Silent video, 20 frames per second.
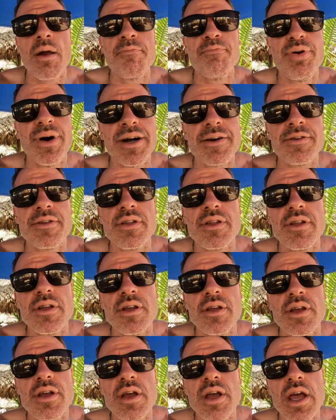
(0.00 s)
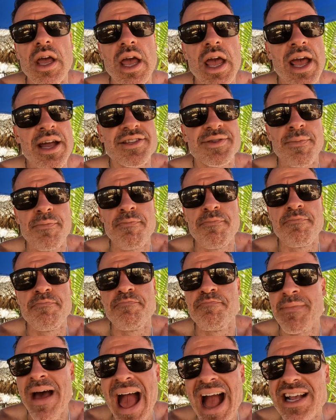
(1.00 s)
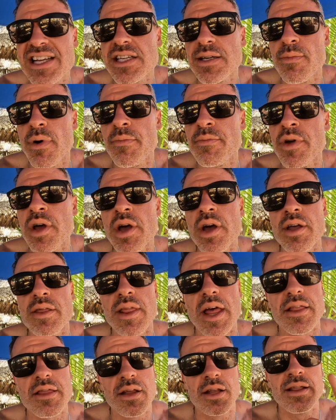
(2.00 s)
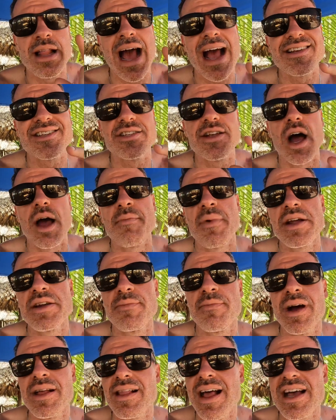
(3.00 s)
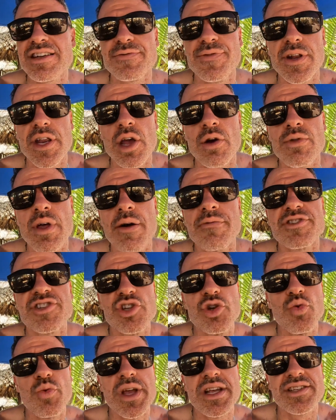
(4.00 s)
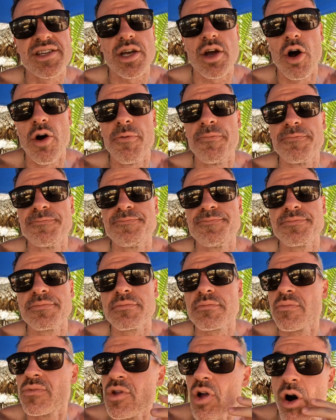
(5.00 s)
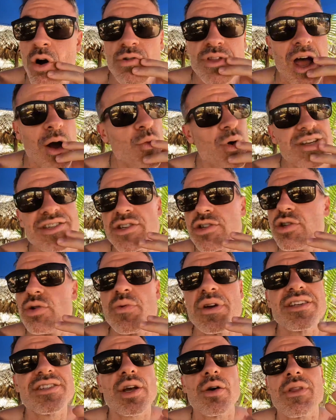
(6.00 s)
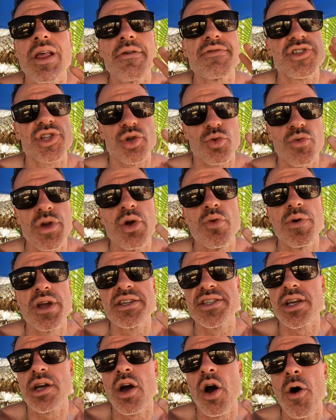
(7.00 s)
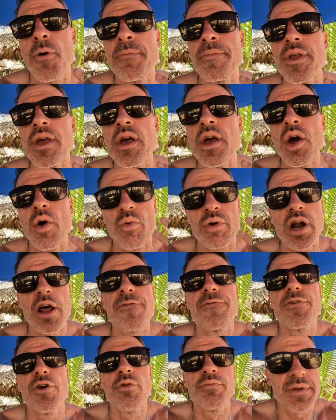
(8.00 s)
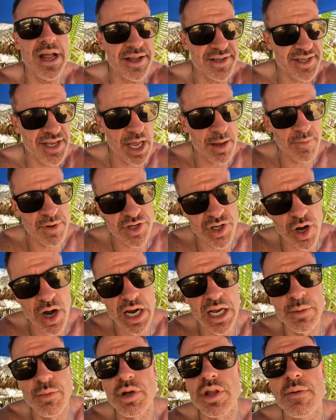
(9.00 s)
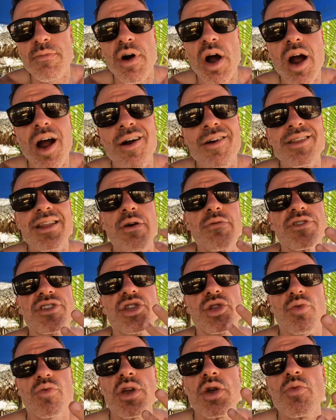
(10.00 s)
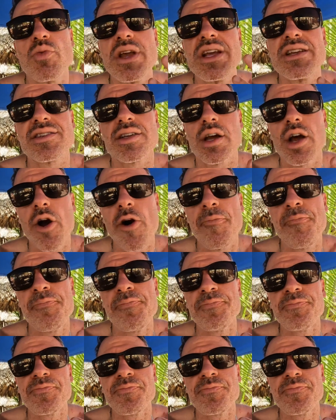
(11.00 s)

But it's maximum. Like the last time I did my last video, that was 2 weeks ago. No, that wasn't 2 weeks ago. That was 3 weeks ago. When I filmed that segment talking about the Moara, that was 3 weeks ago.